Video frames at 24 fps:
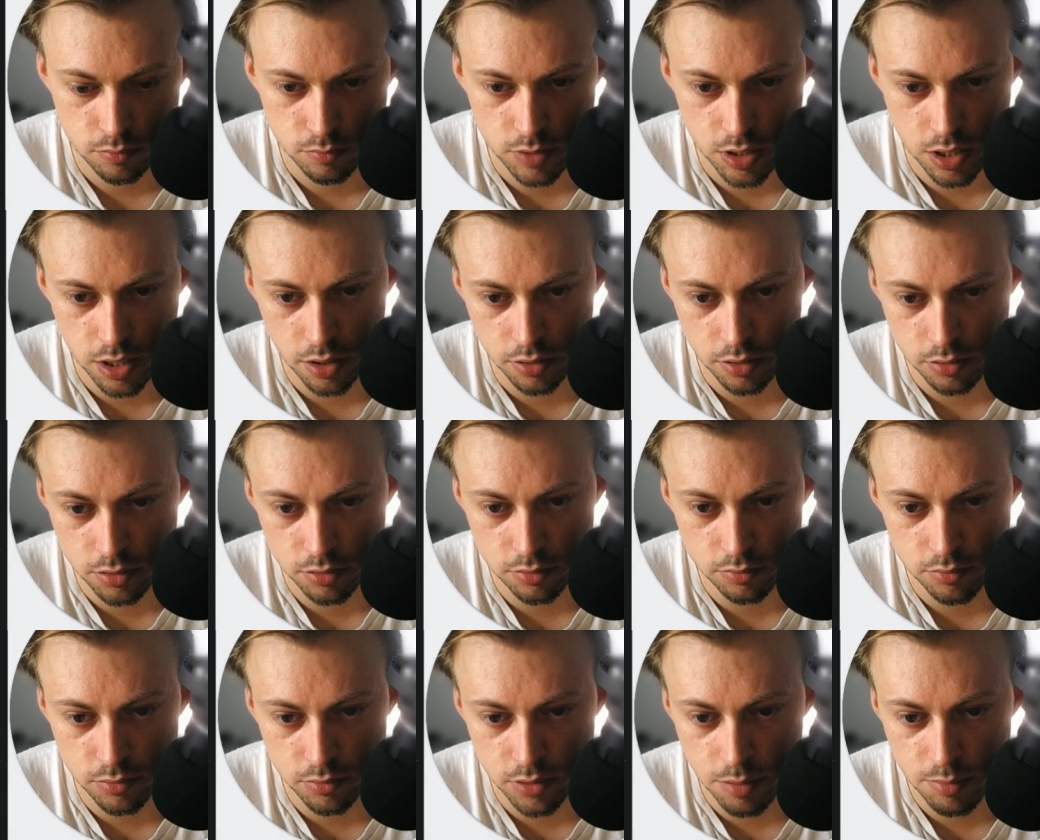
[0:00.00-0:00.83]
Yeah, you
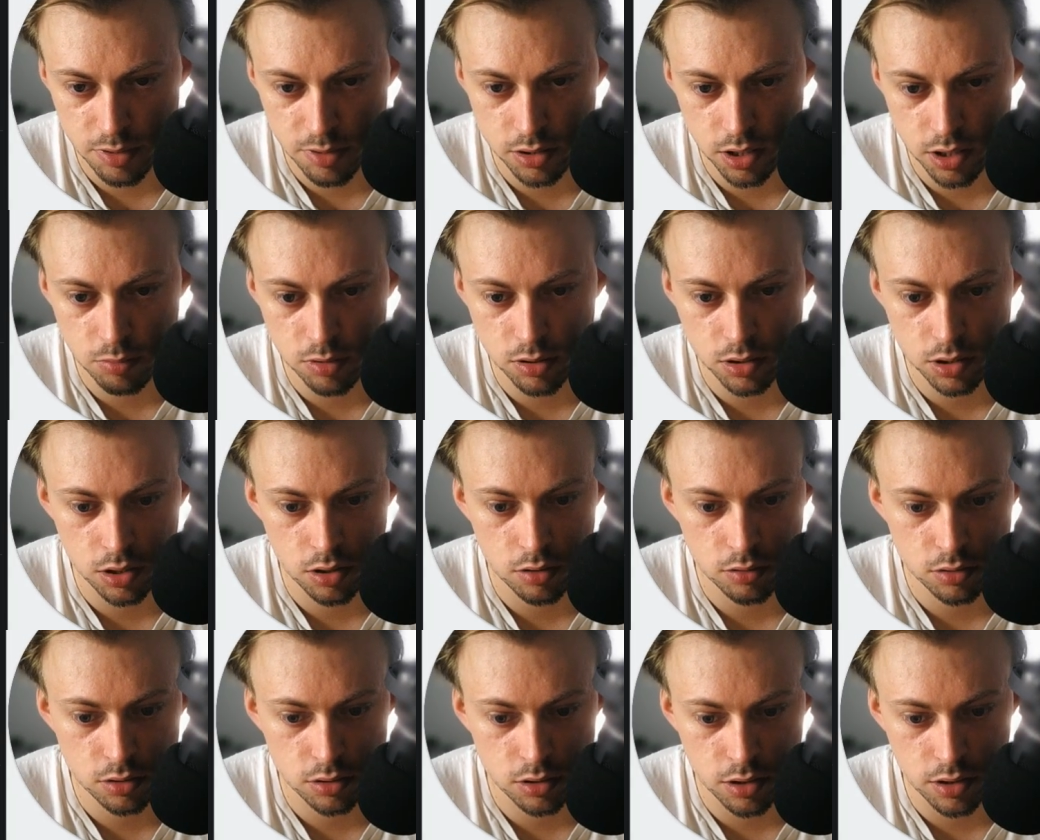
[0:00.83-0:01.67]
can, I mean, double click
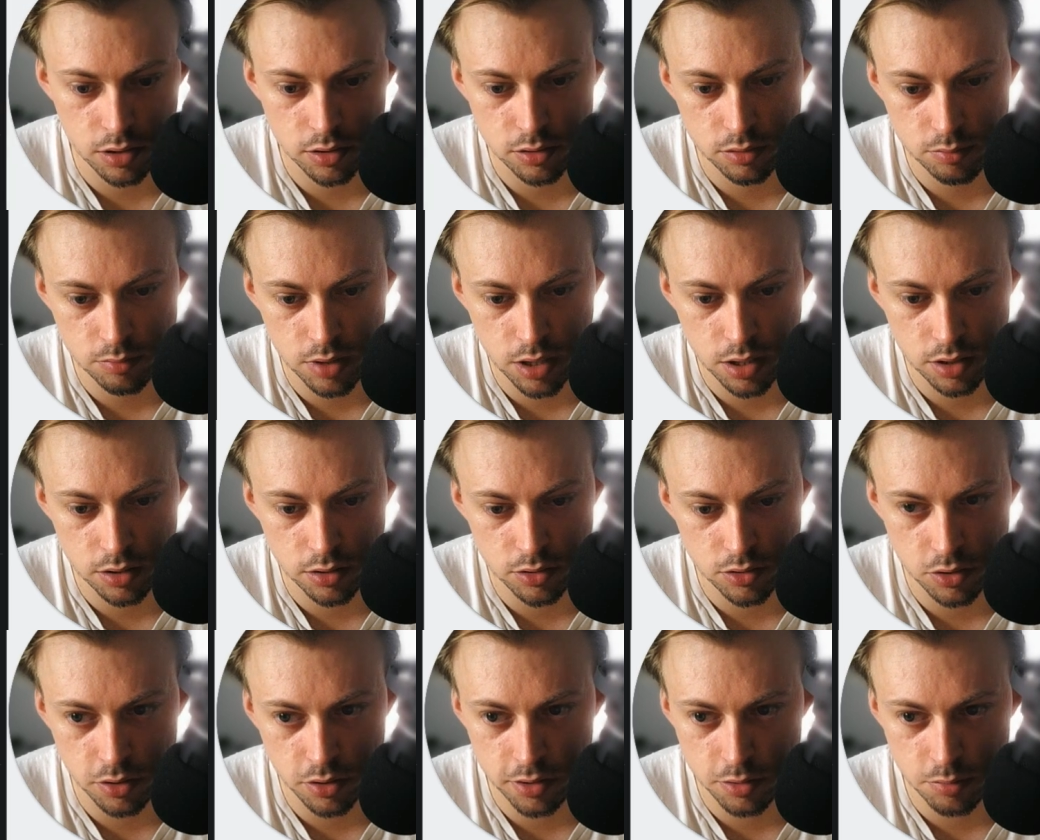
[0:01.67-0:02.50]
on the text, make
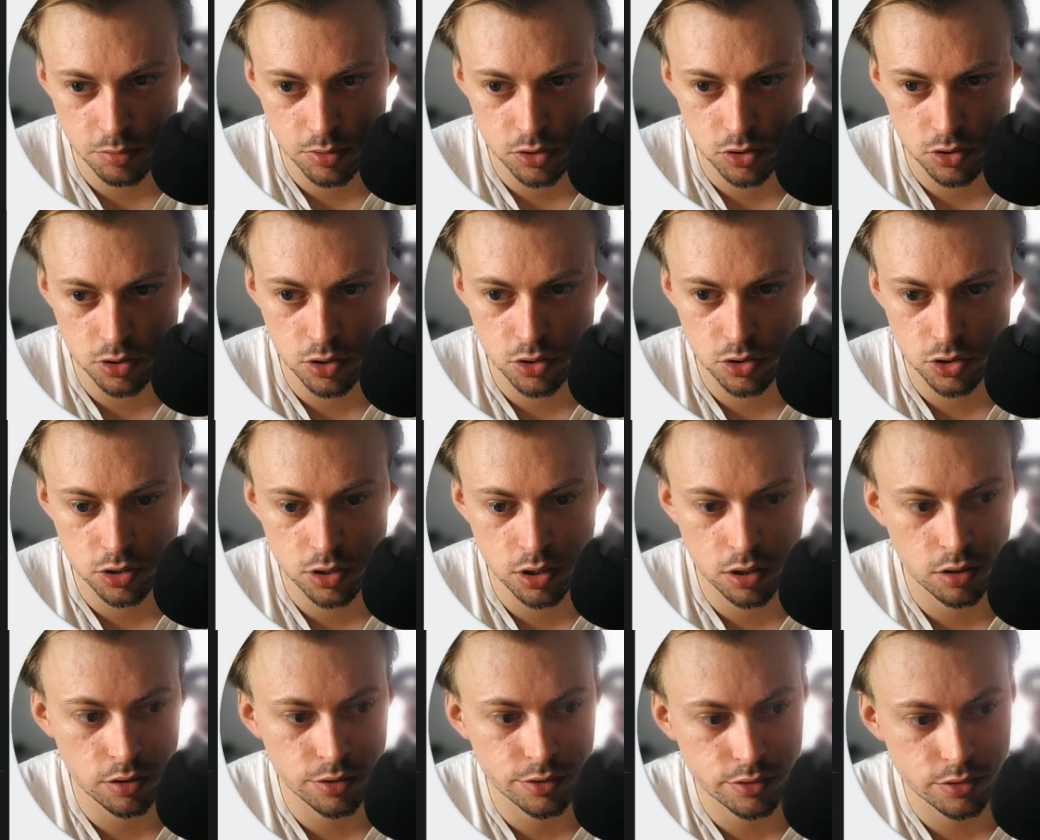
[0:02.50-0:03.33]
adjustments, change
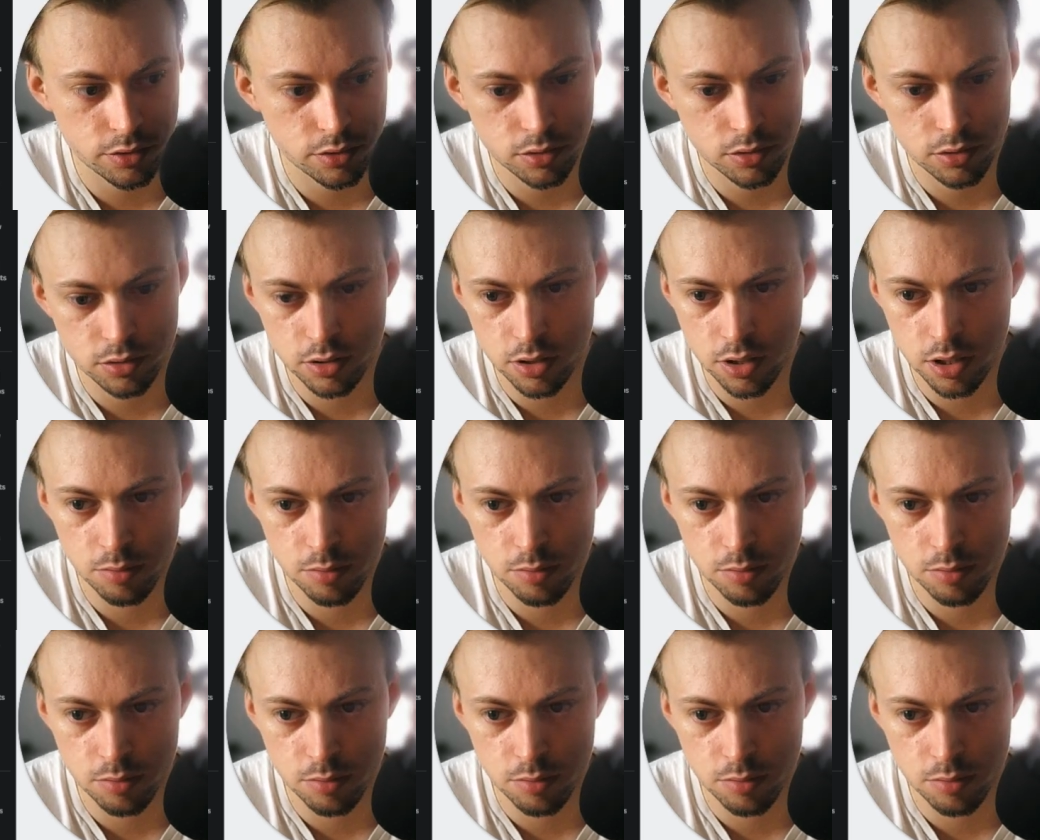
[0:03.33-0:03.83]
colors,